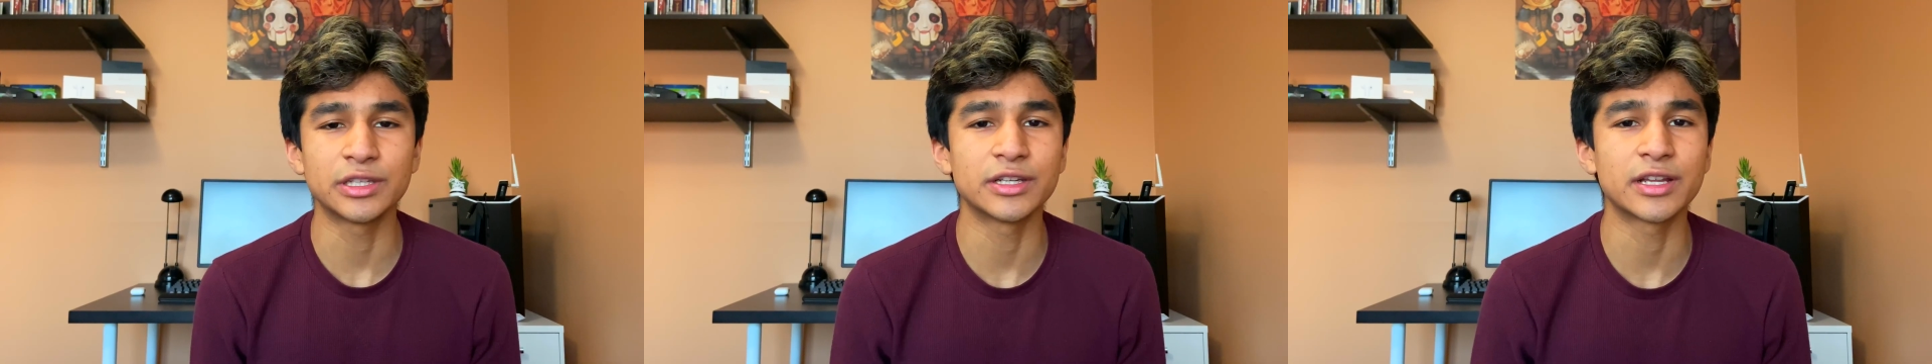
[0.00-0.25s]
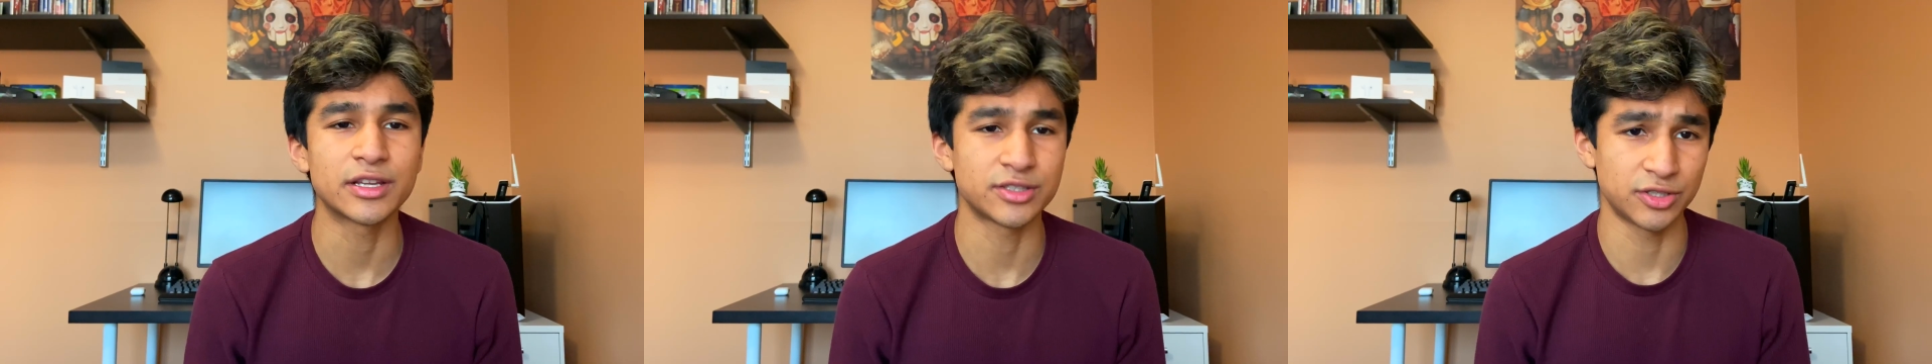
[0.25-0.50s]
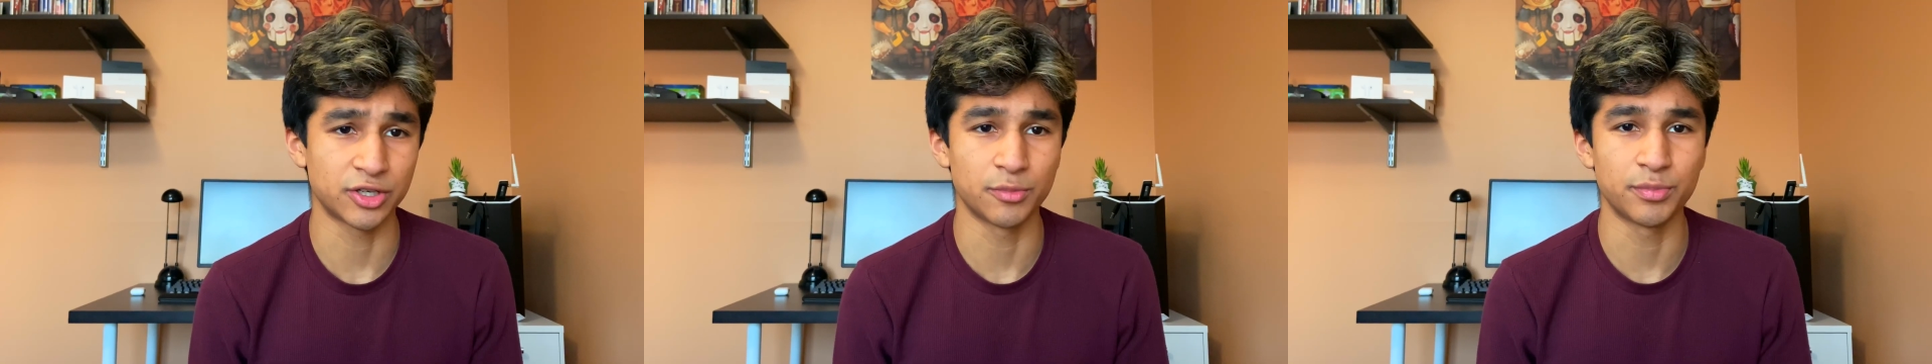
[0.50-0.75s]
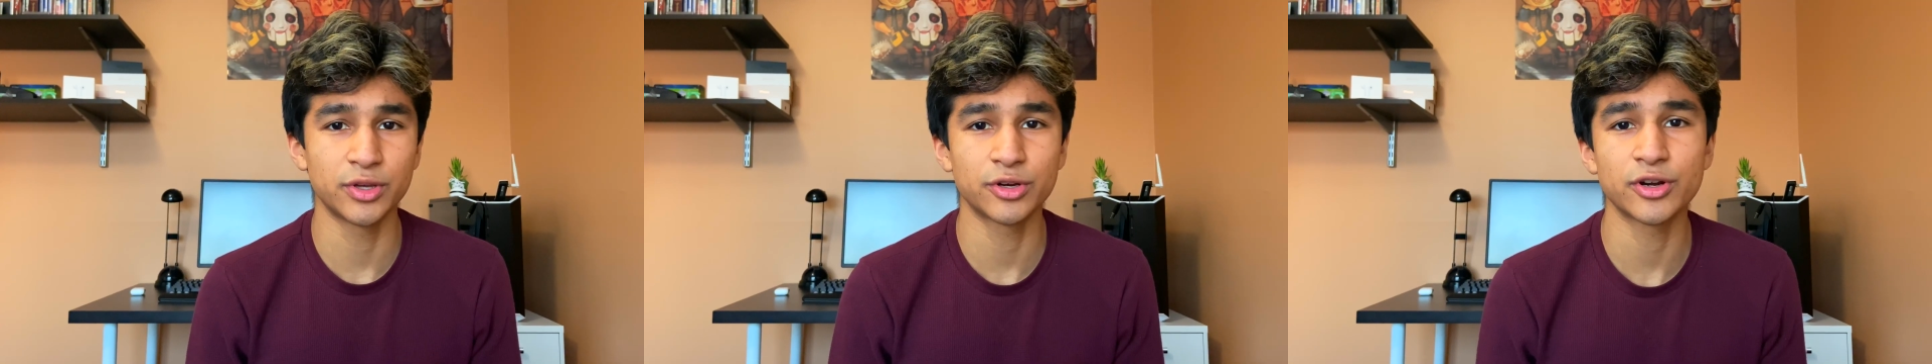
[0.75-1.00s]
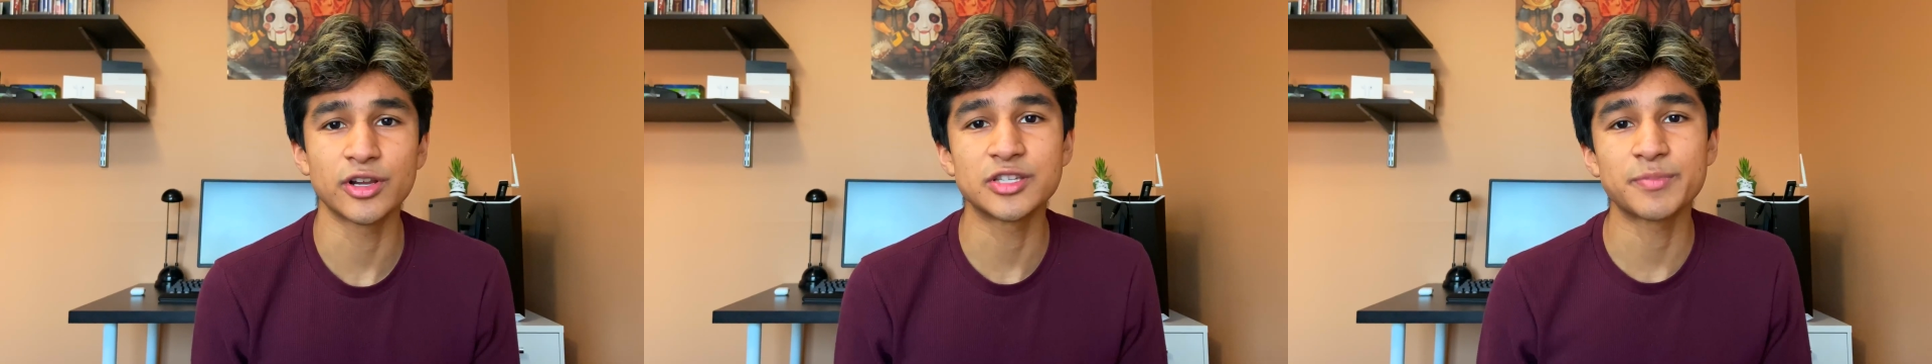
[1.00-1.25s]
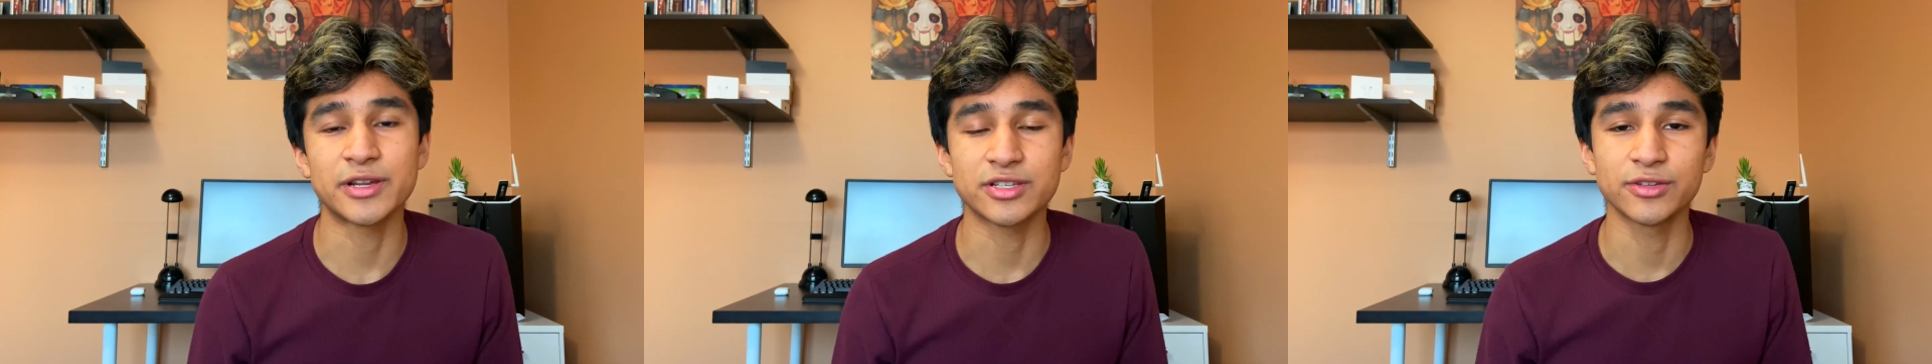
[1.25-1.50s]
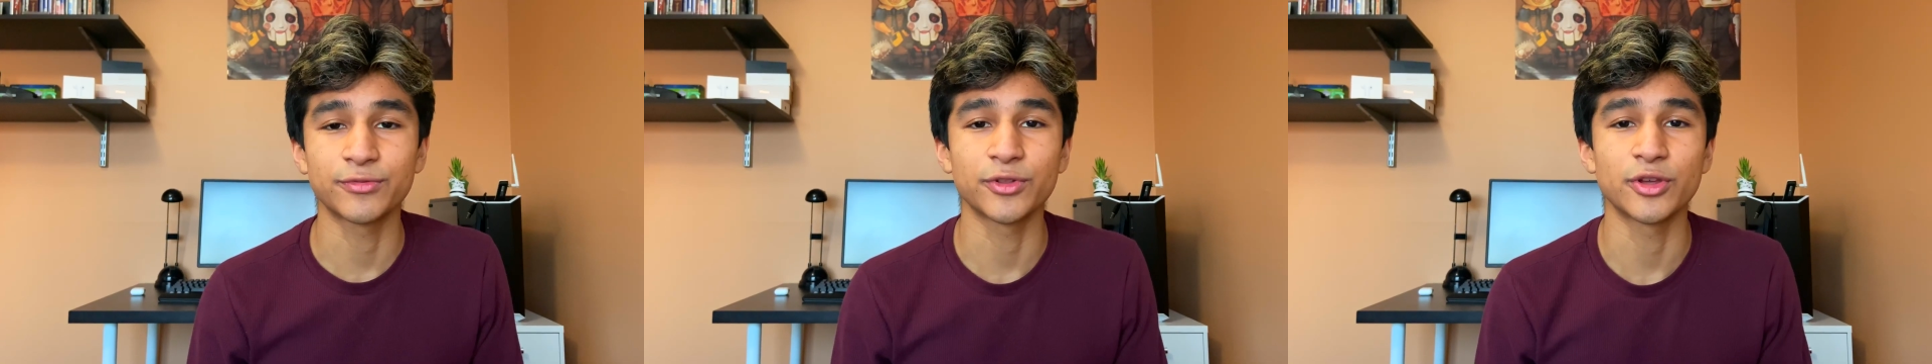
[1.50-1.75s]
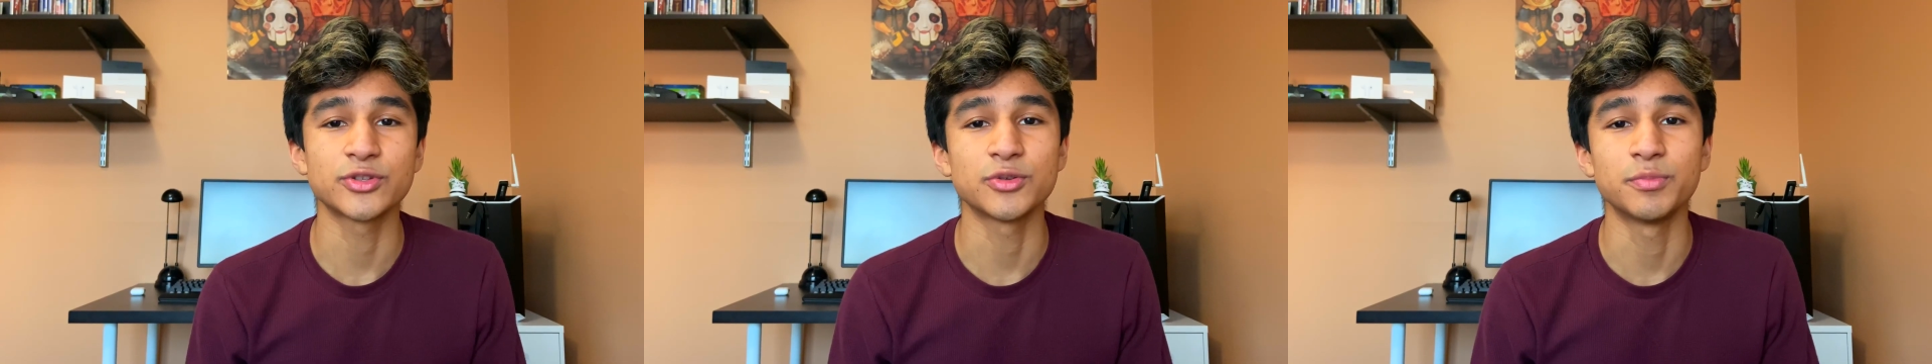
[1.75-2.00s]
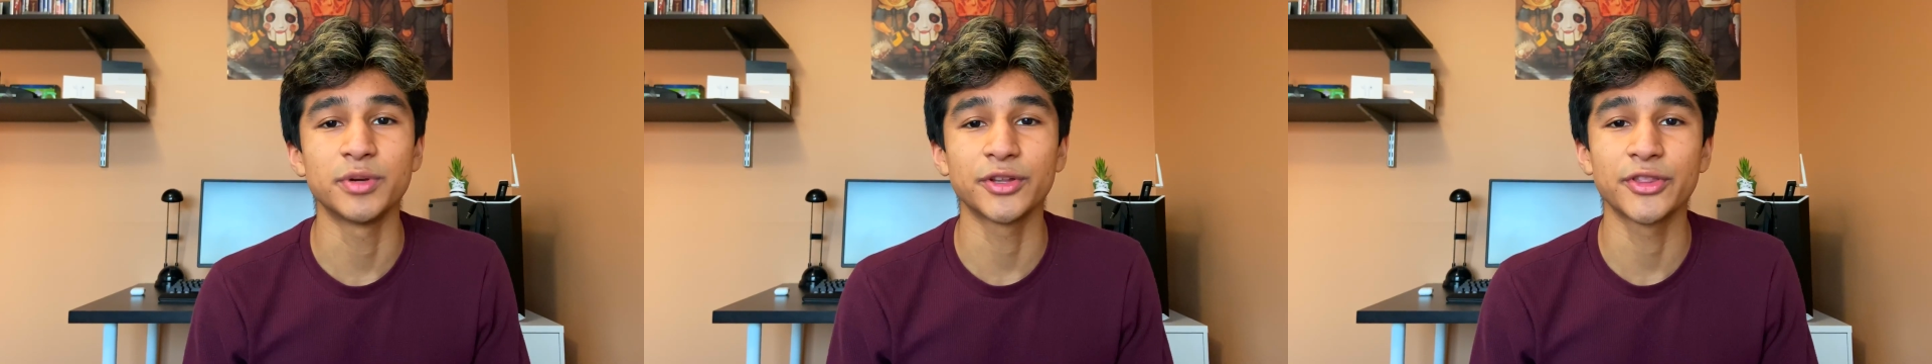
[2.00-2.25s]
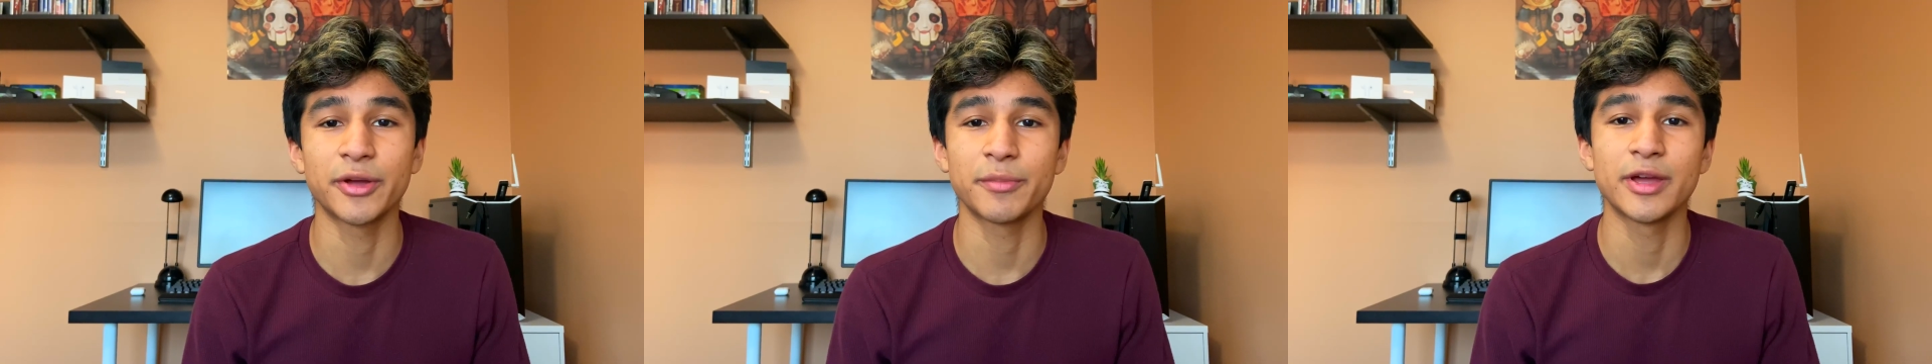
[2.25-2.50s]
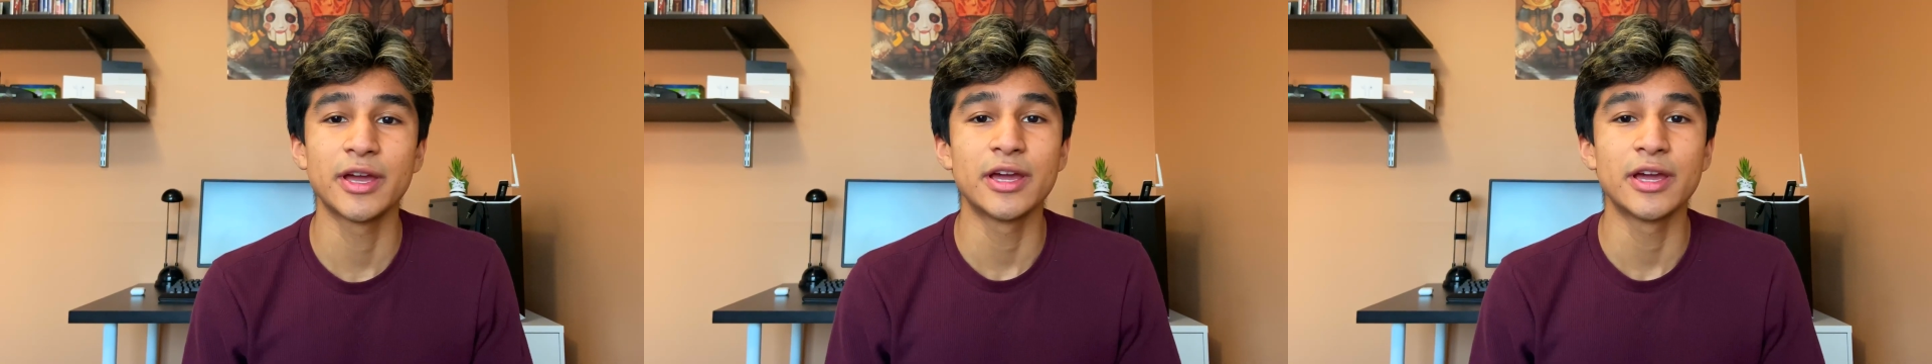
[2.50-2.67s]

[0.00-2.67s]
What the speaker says: need to get into your computer, especially for those who build them.